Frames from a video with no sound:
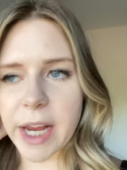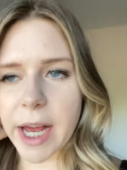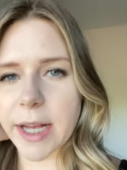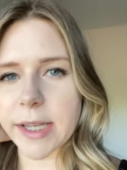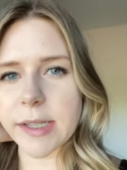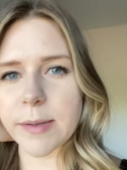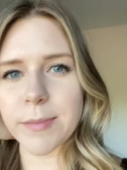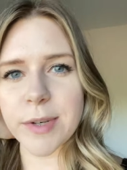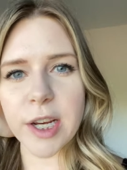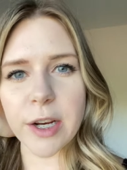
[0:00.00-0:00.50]

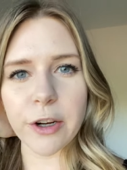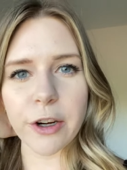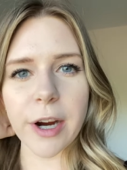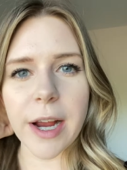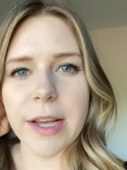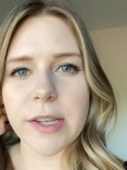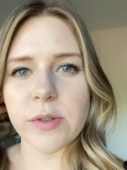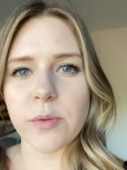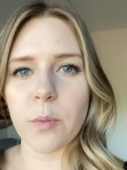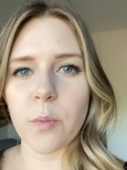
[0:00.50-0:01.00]
had some dinner
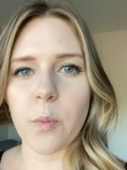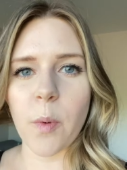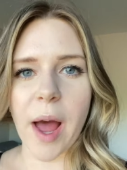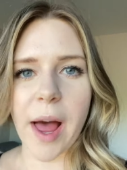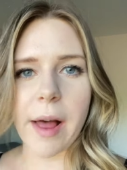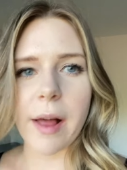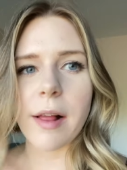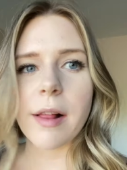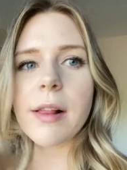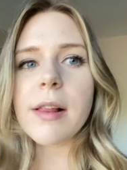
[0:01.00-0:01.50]
as
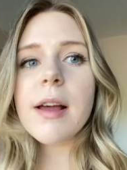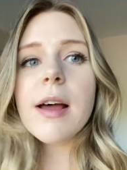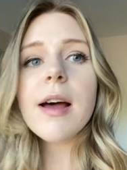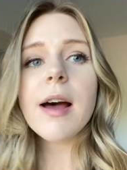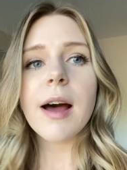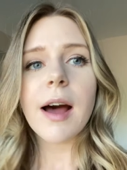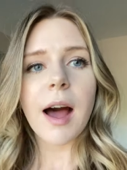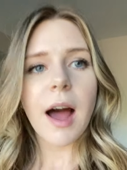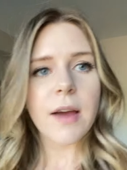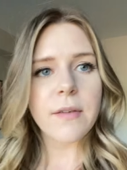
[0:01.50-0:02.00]
well.
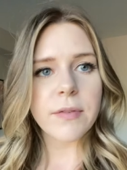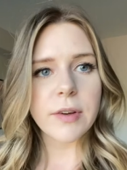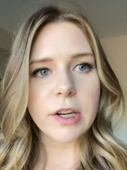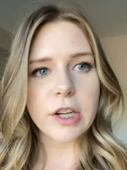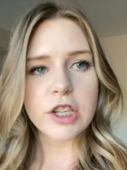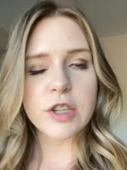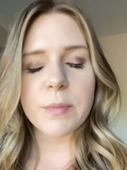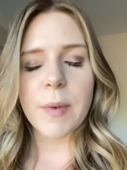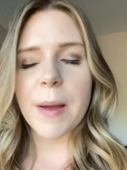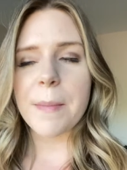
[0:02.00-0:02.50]
I
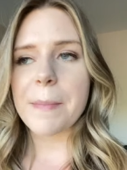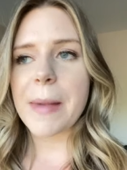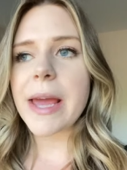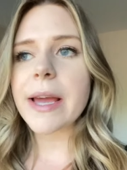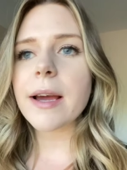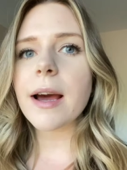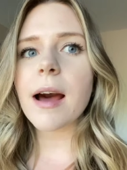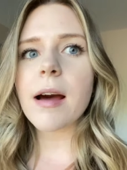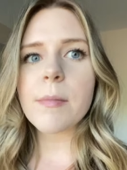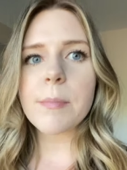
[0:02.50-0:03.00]
finished my
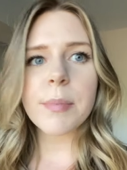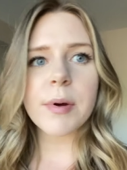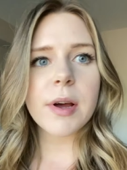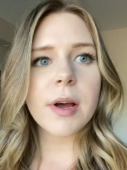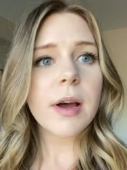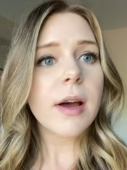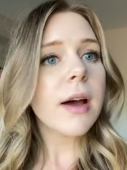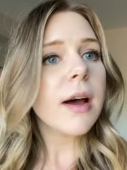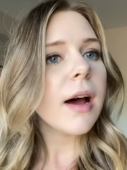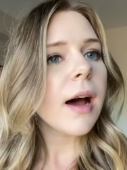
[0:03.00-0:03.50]
makeup.
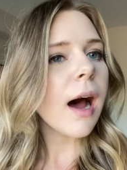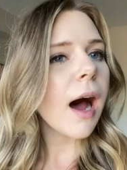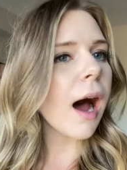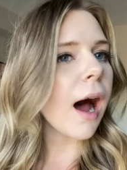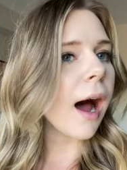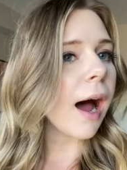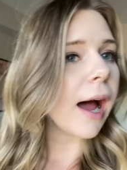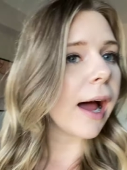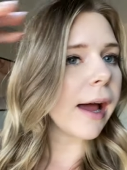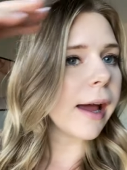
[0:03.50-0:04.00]

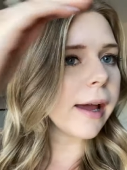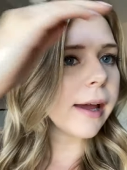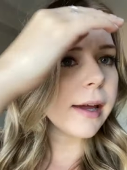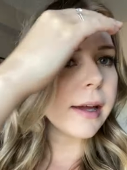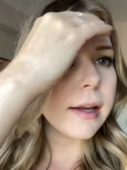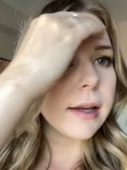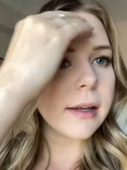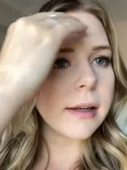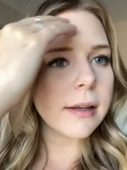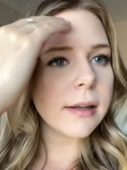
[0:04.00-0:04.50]

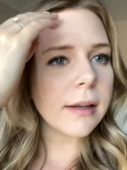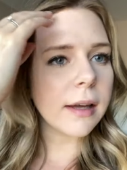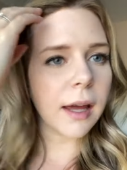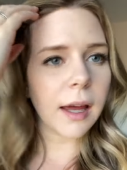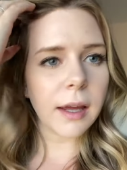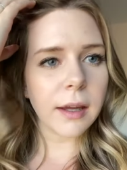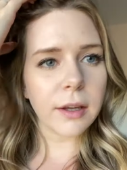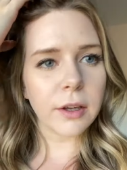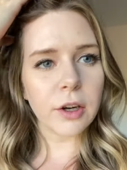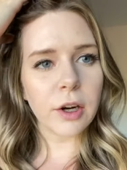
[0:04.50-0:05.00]

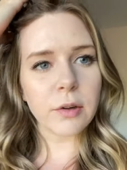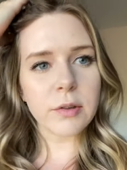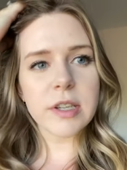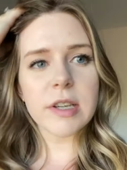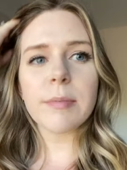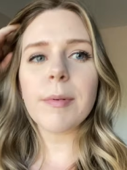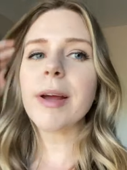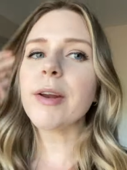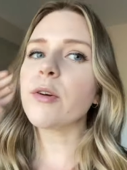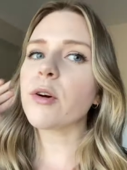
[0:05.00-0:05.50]
I, you know,
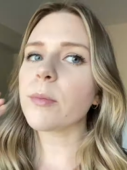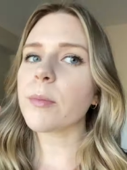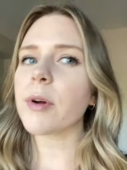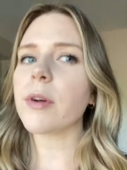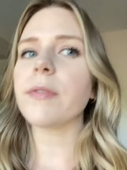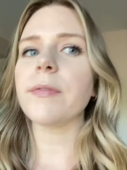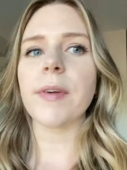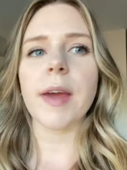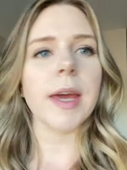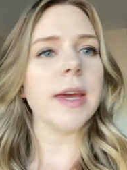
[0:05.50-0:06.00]
did my
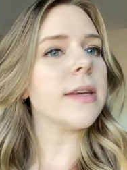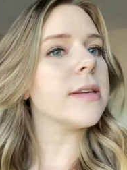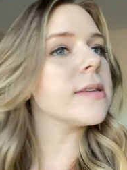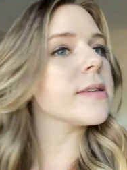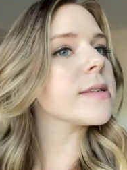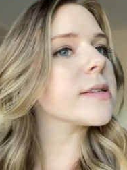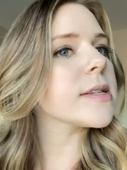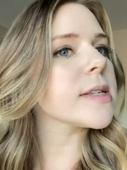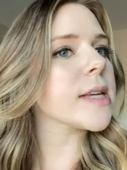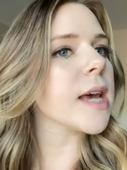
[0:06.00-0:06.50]
normal
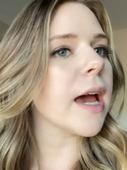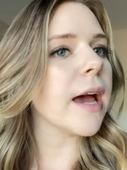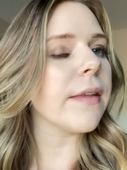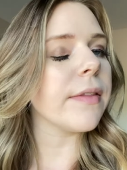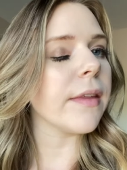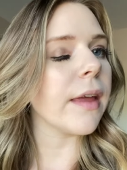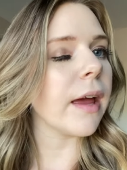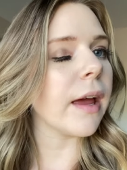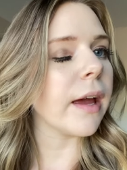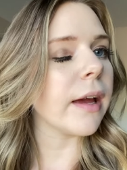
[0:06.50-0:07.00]
face
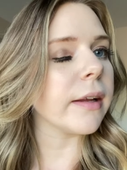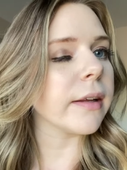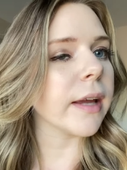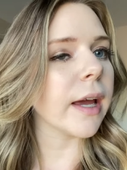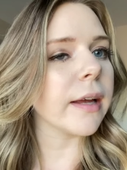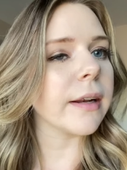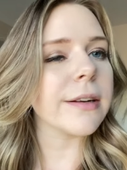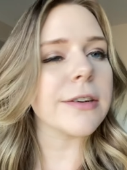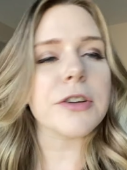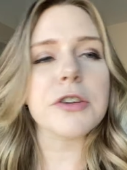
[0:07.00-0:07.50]
and then
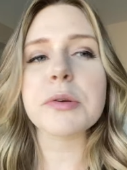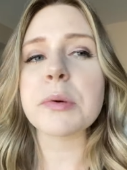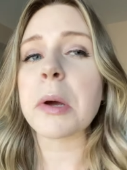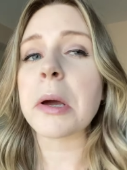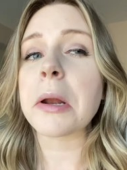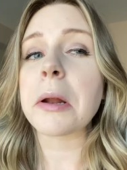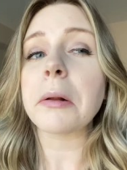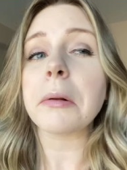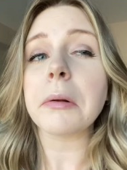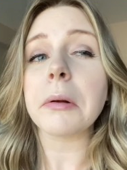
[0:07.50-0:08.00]
kind of just
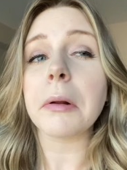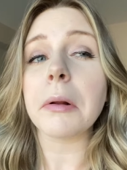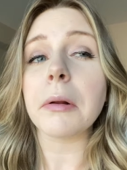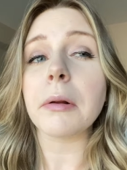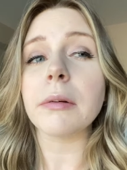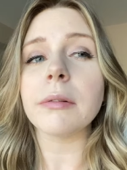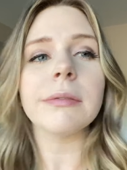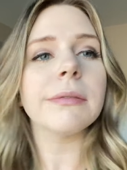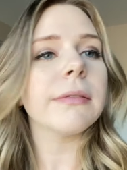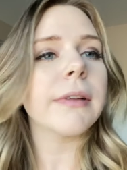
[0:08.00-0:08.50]
went a
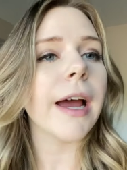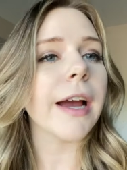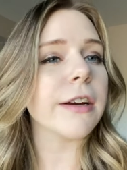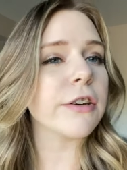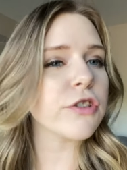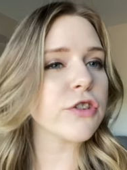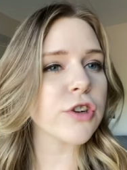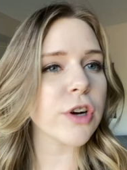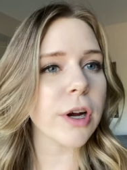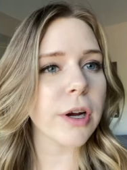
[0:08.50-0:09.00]
little
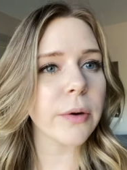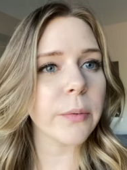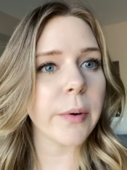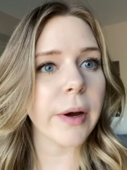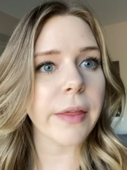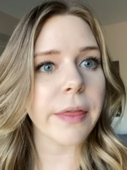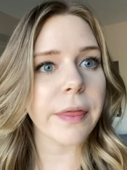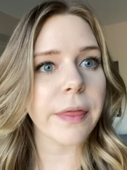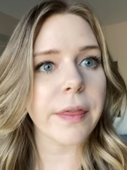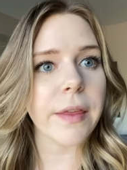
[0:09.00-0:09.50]
extra
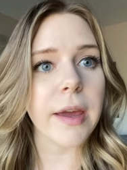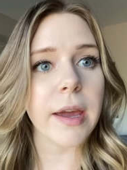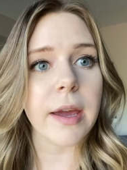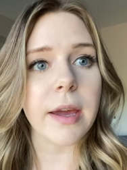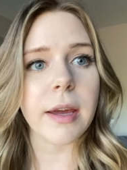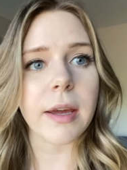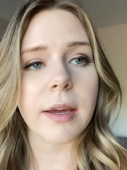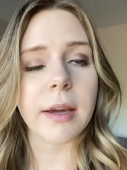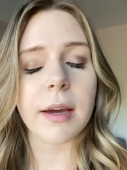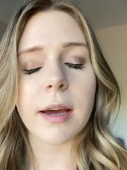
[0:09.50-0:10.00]
with
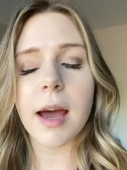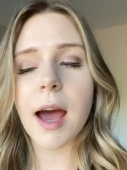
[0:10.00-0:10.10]
the